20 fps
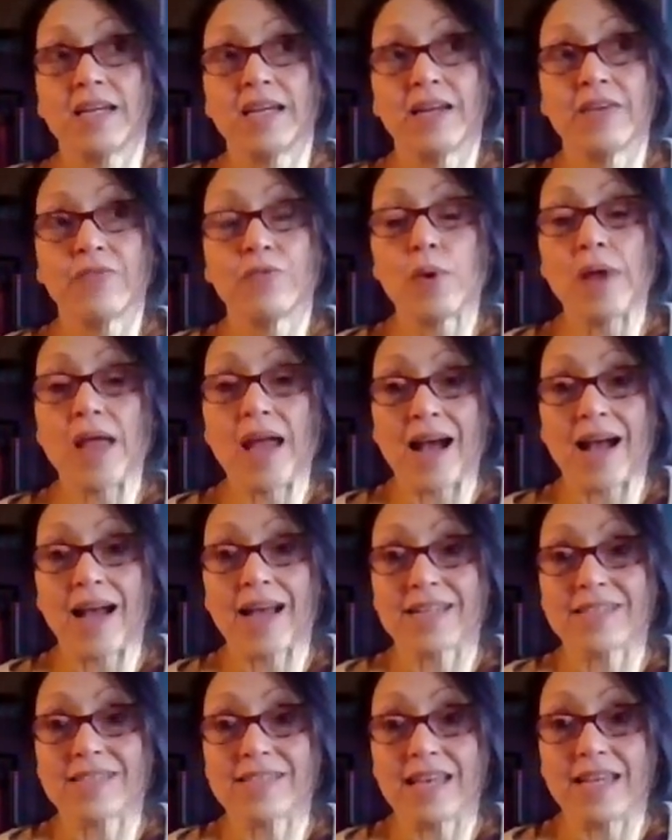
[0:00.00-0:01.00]
if we
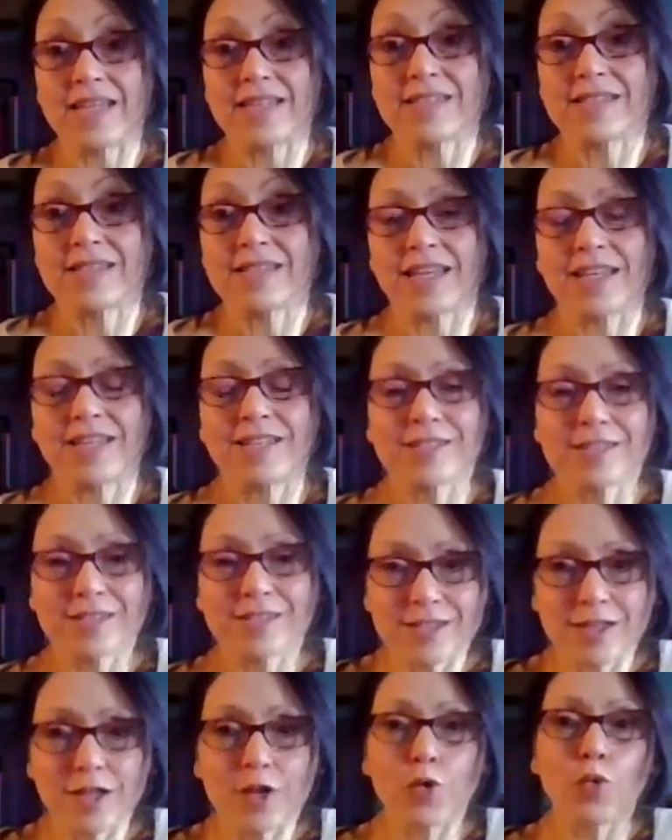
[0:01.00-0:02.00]
access things
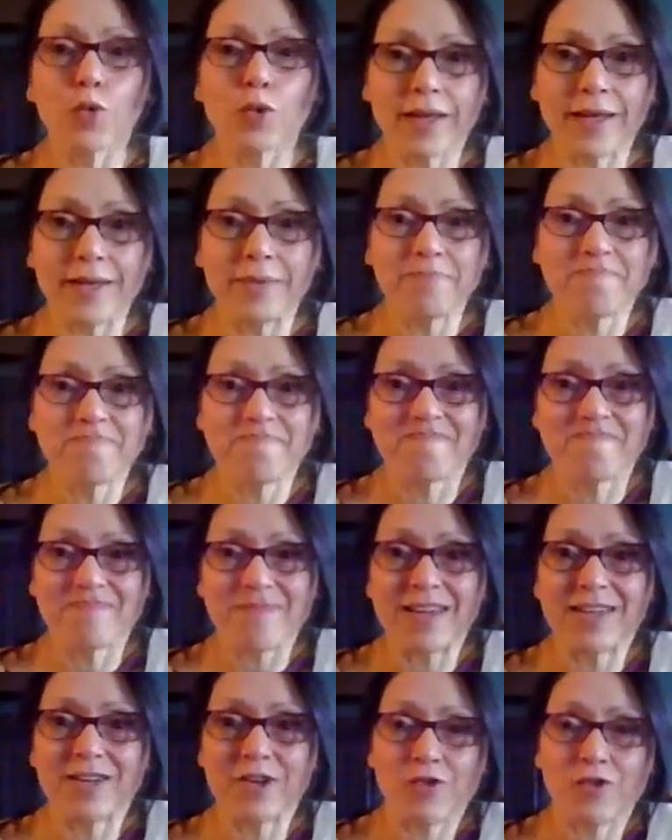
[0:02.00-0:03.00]
slowly
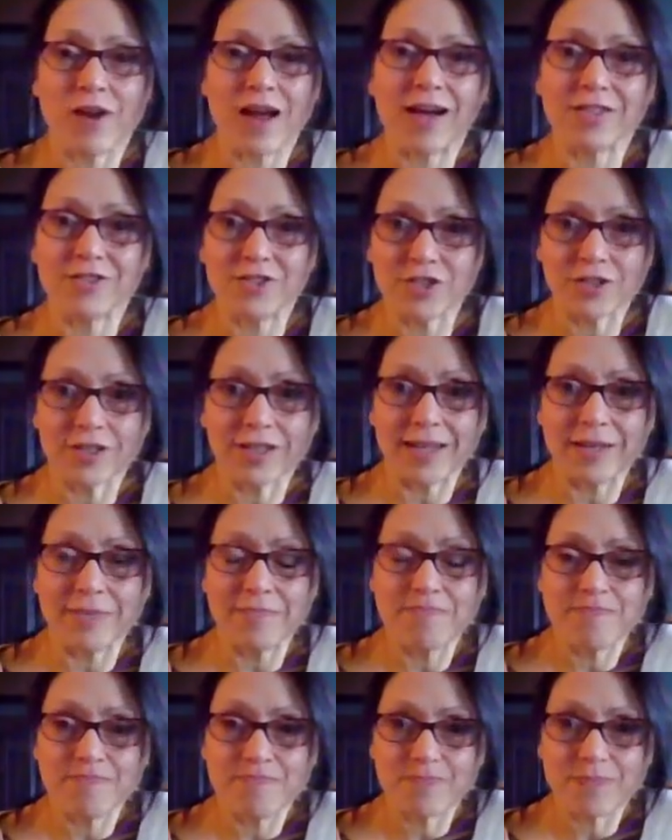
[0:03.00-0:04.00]
and gradually
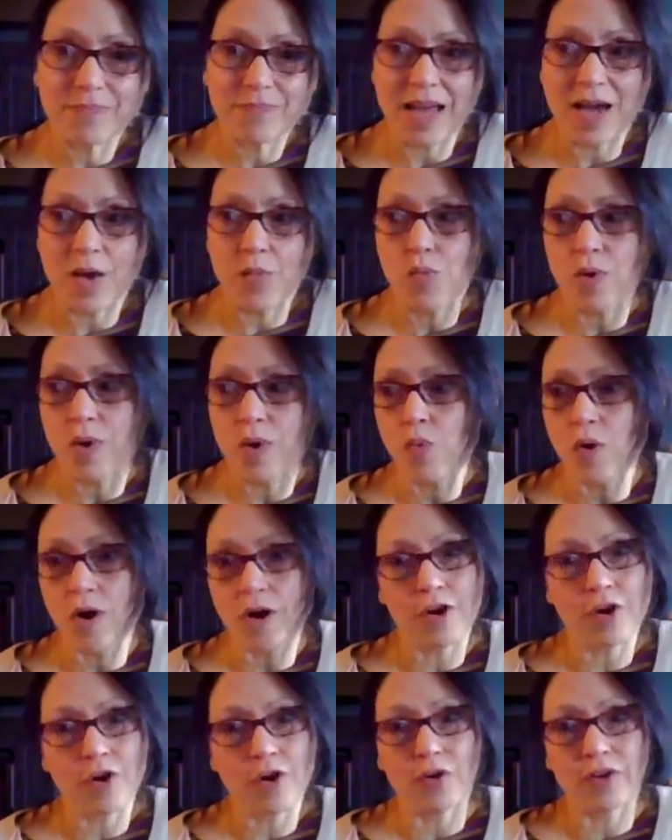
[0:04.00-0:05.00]
and we
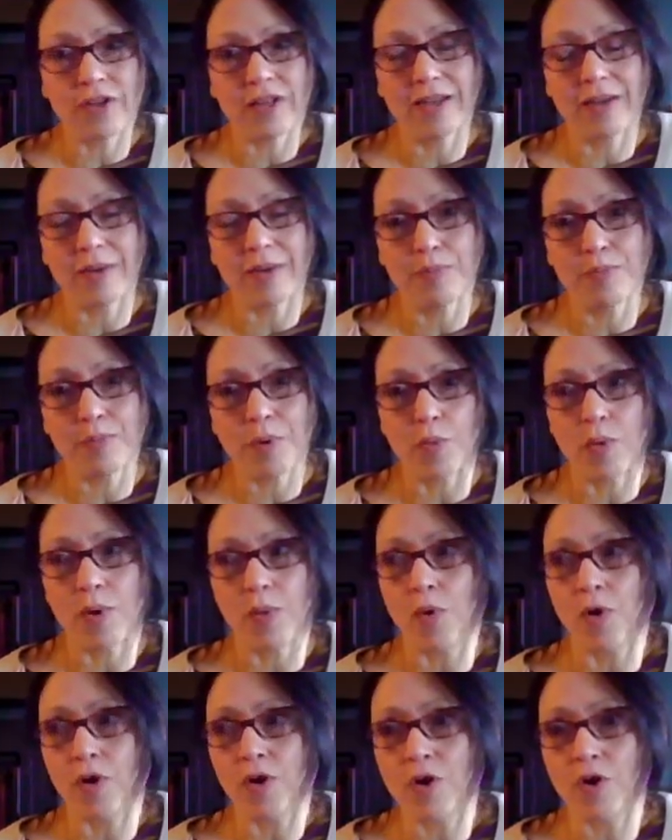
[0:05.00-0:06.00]
work on it, but we
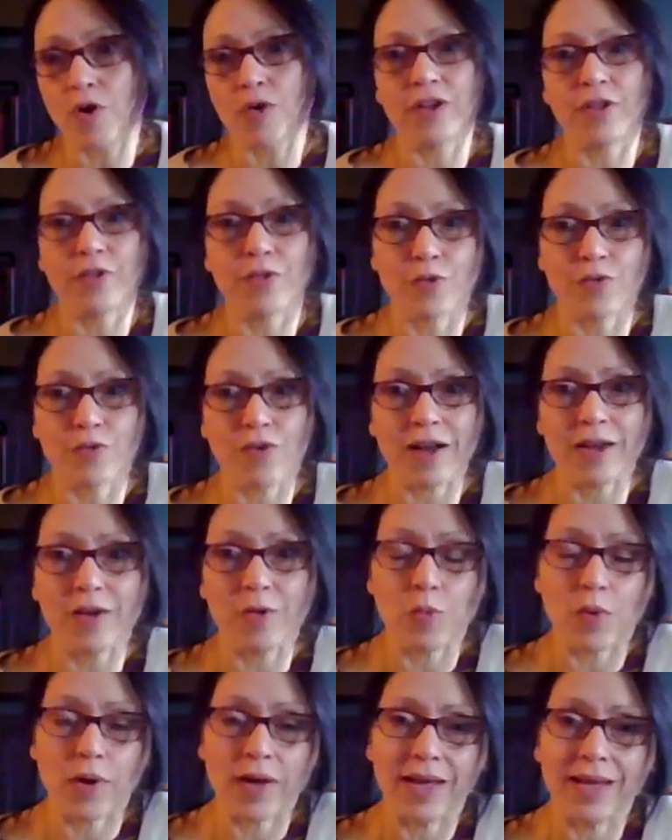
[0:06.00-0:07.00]
work on it the
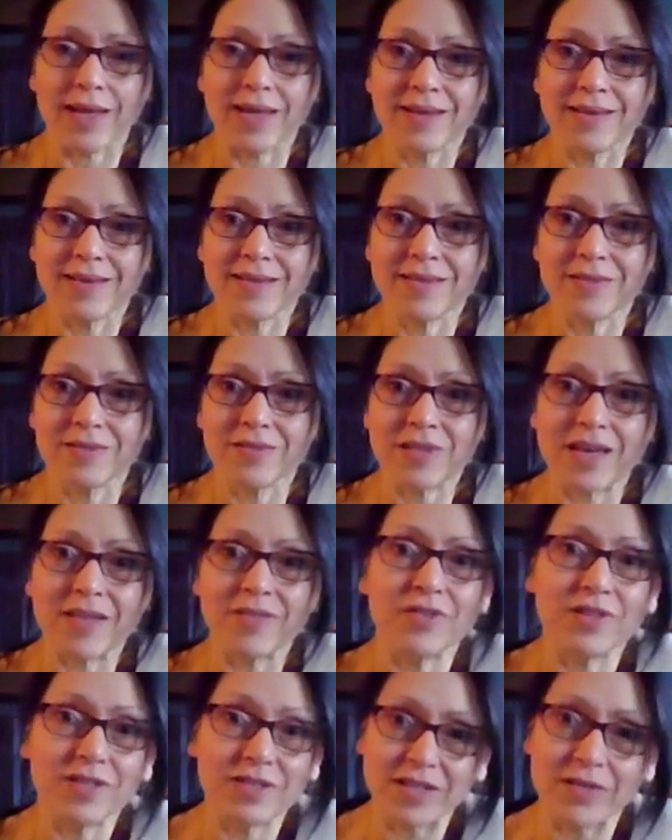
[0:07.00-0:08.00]
right way,
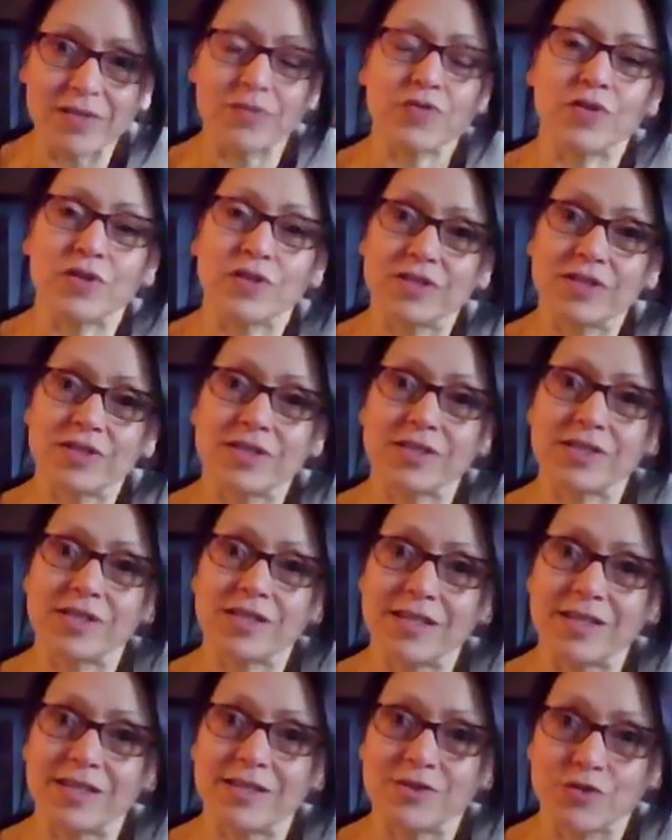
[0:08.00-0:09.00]
then the difference
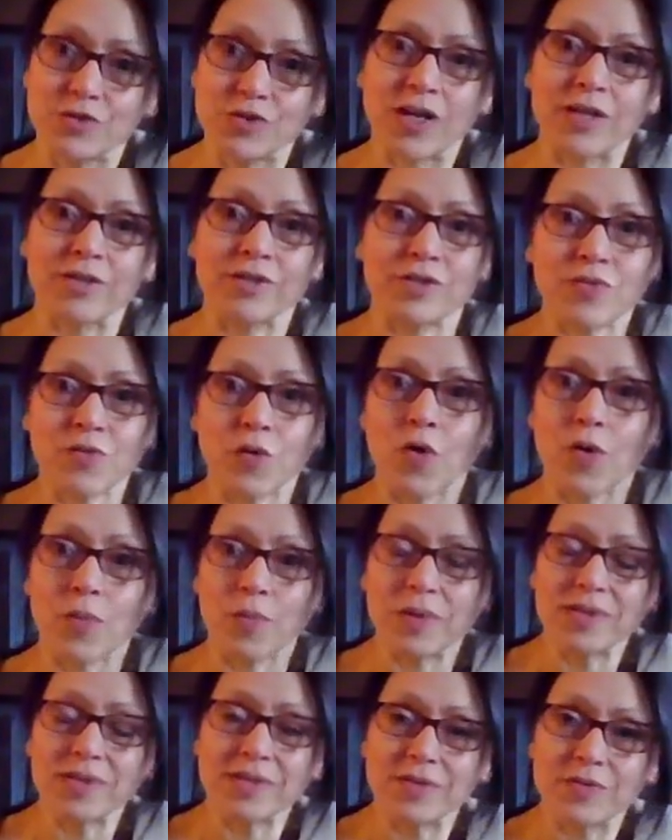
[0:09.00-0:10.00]
is
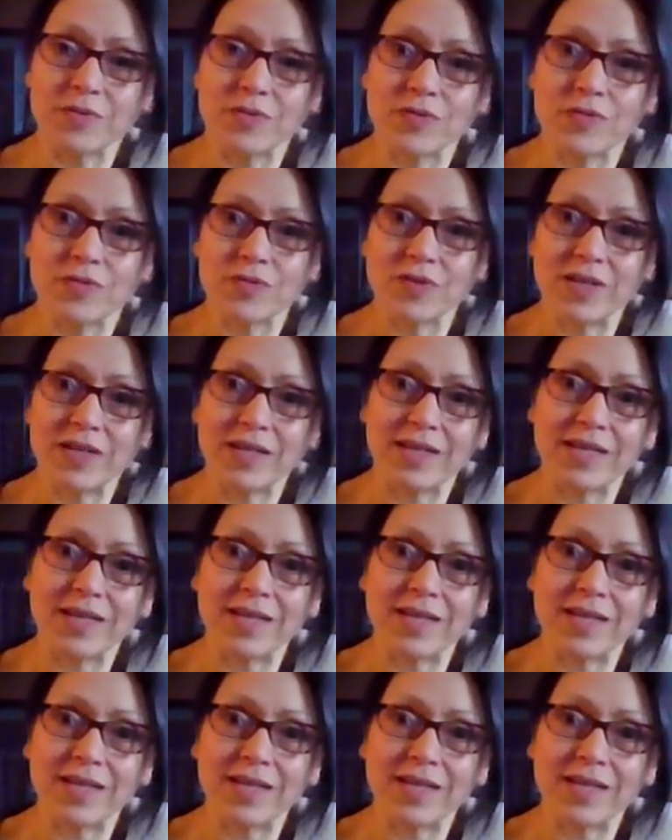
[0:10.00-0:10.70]
transformative. It,